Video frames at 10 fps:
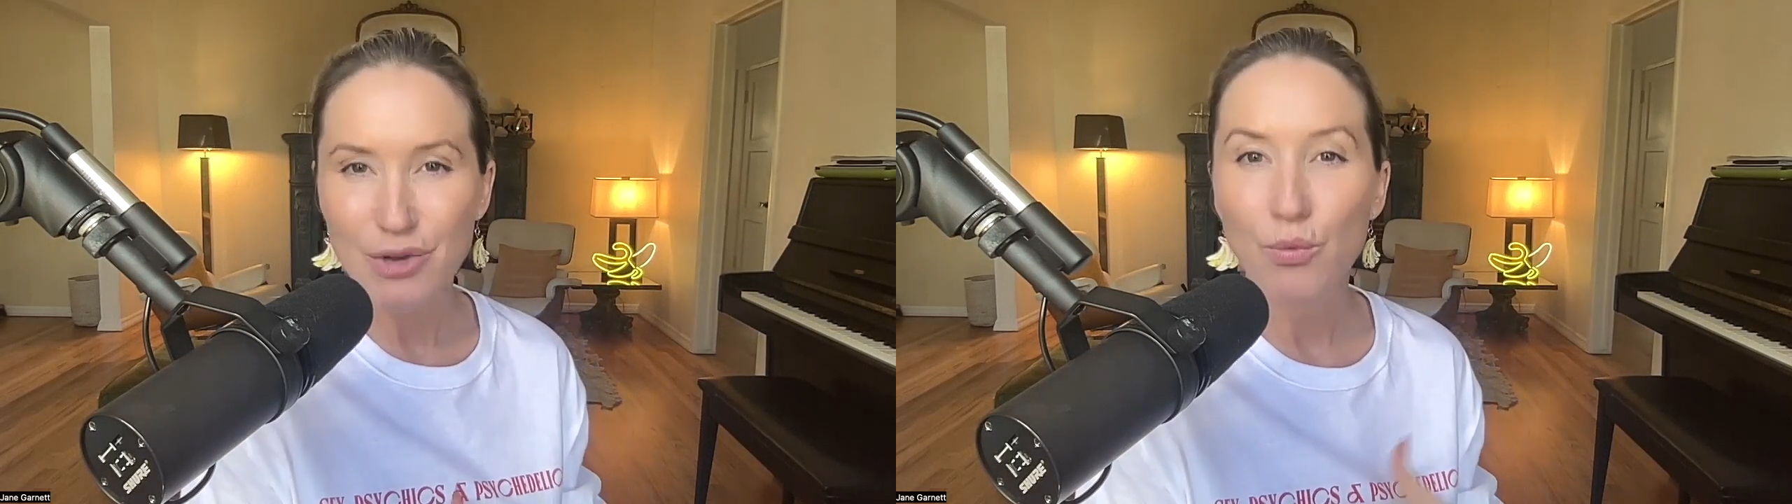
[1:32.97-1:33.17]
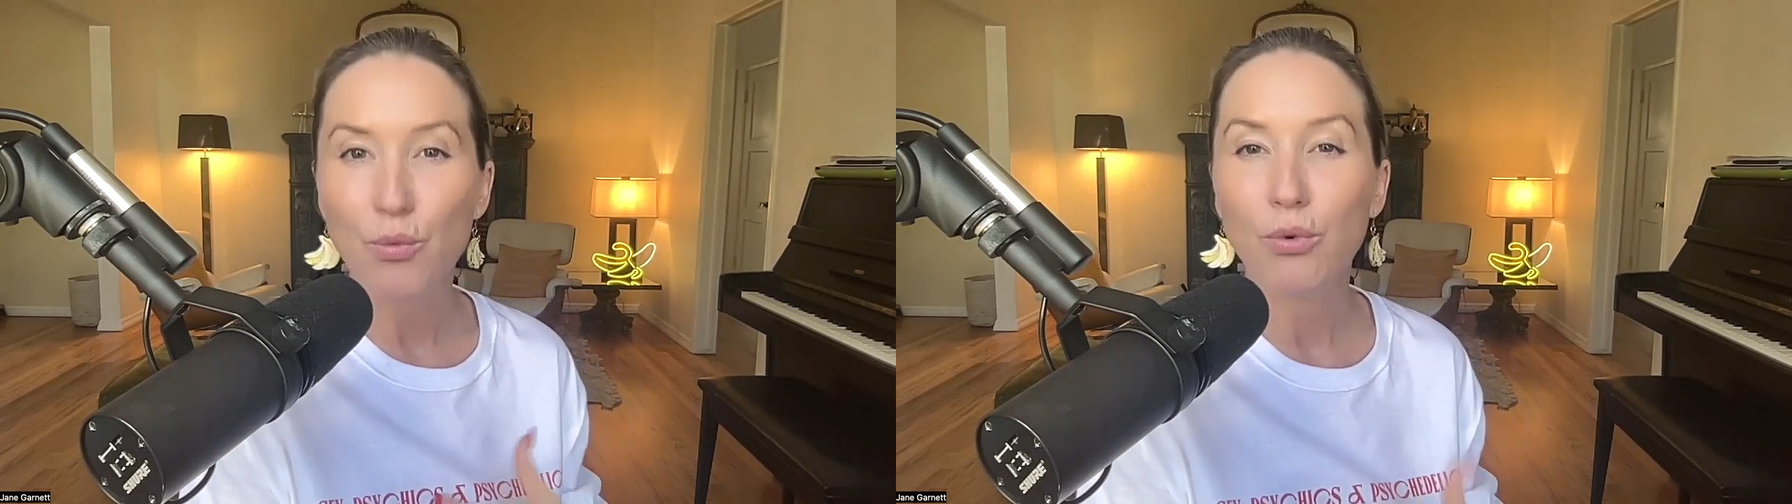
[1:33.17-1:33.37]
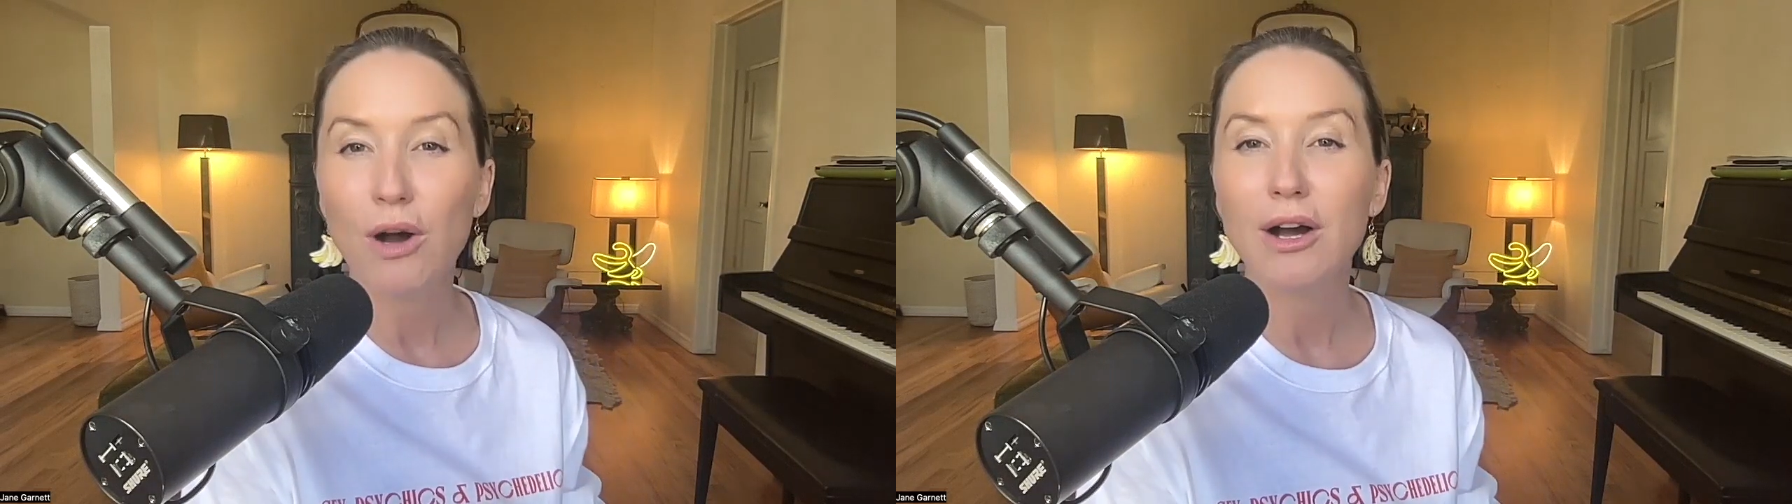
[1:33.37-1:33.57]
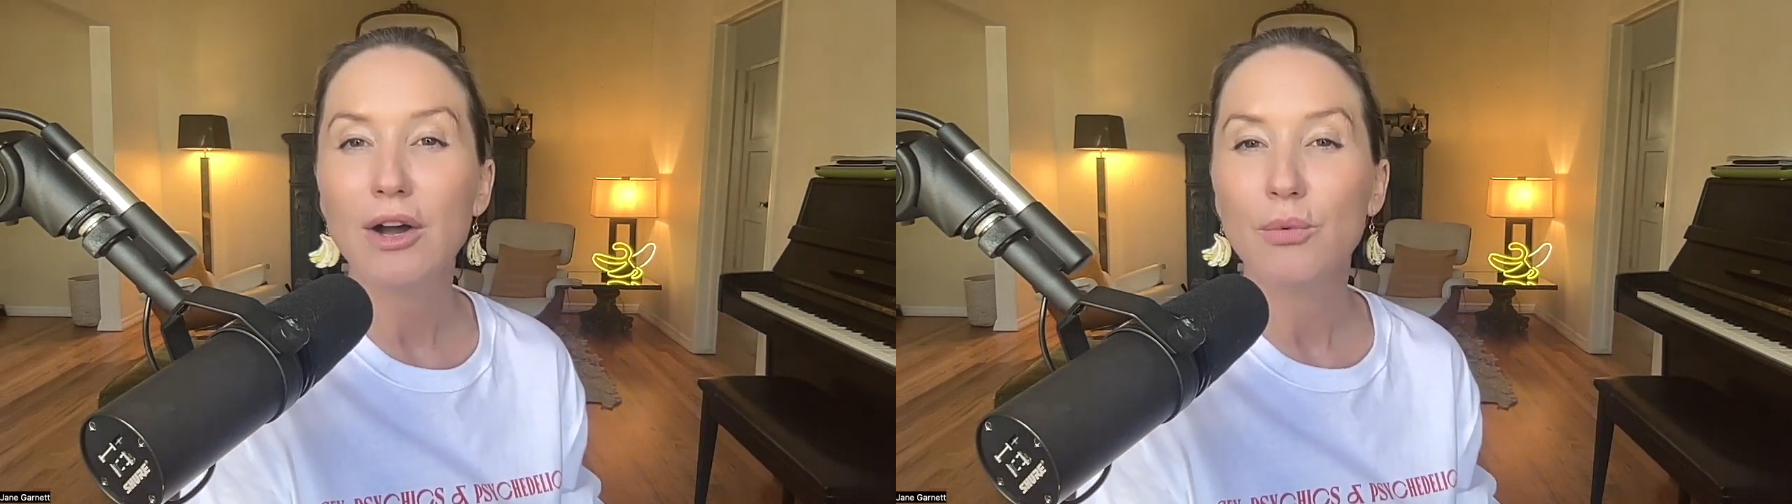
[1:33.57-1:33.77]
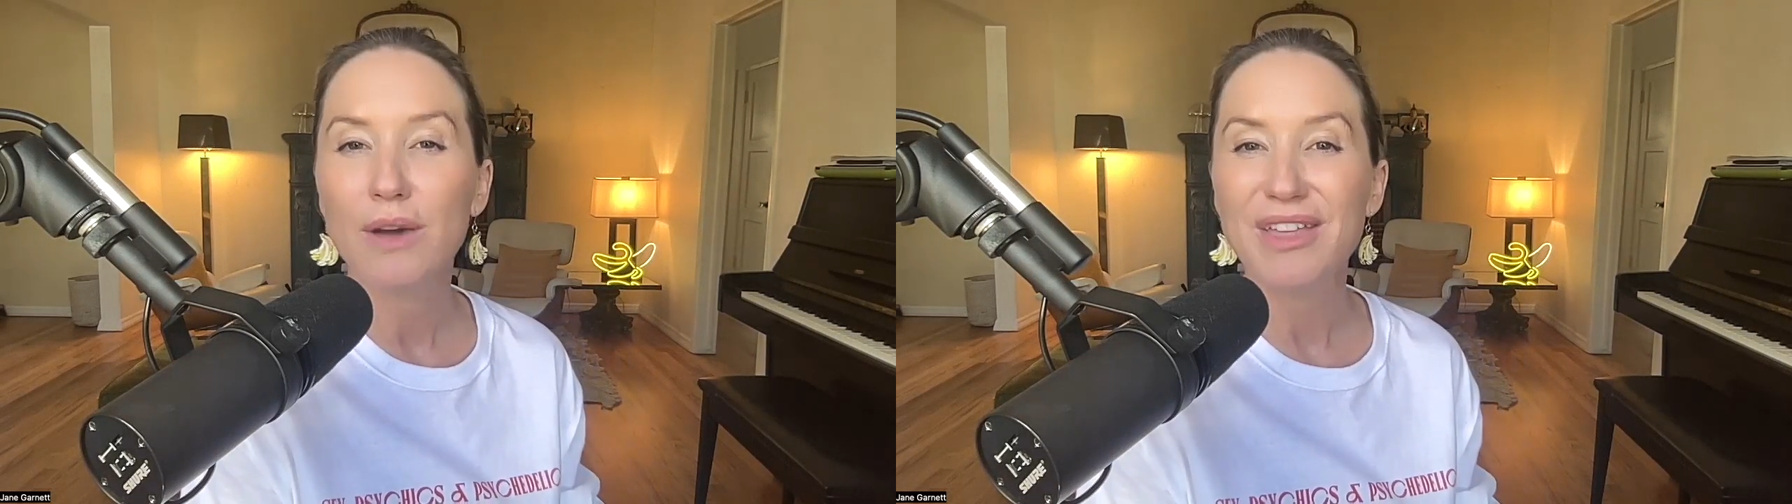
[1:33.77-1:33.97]
you work
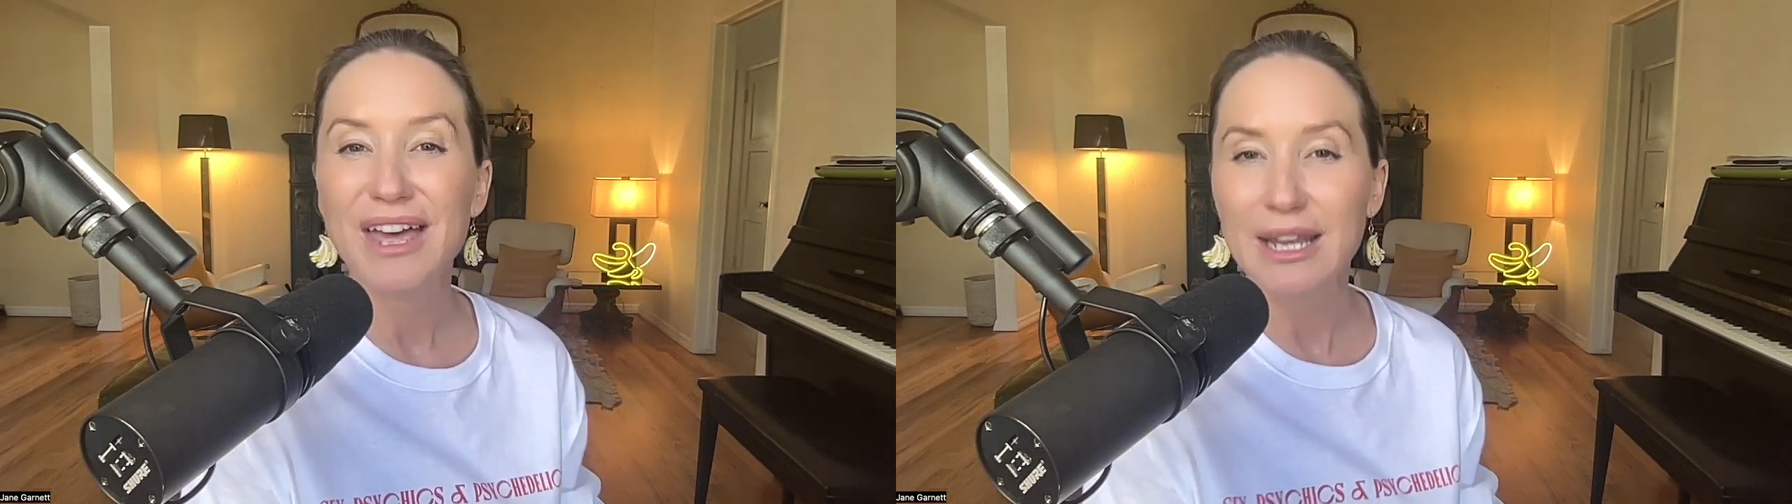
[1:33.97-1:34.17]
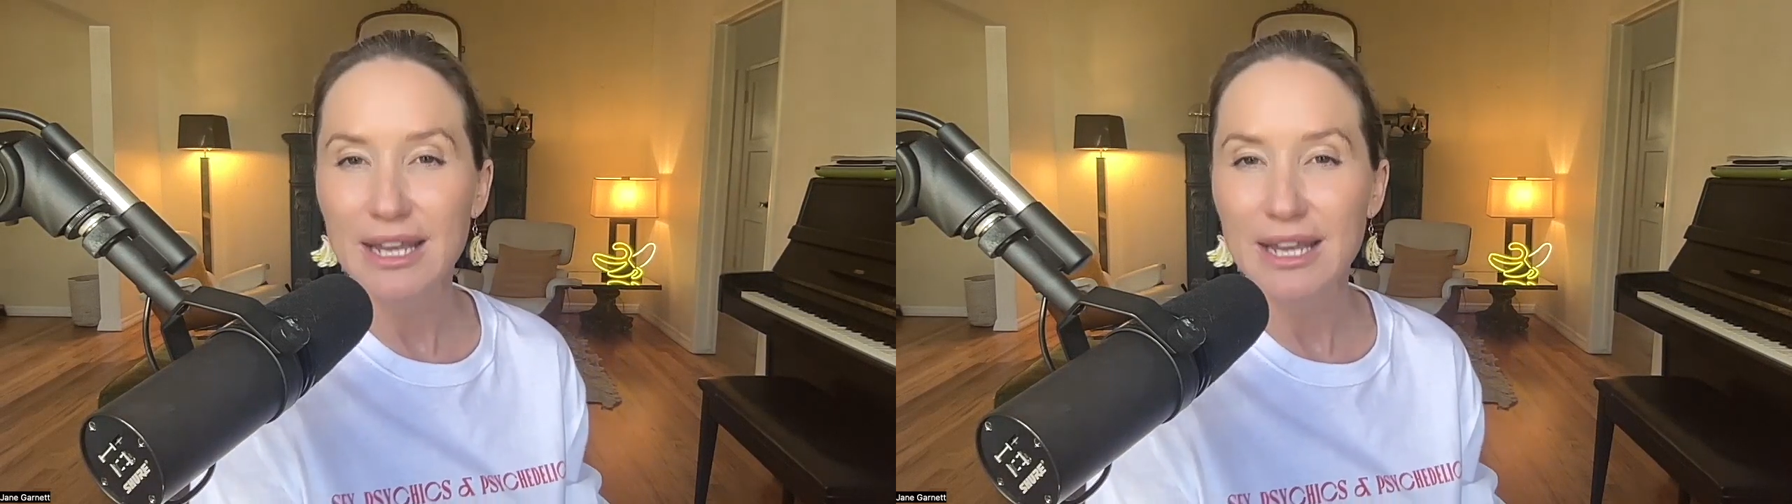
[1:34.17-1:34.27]
with an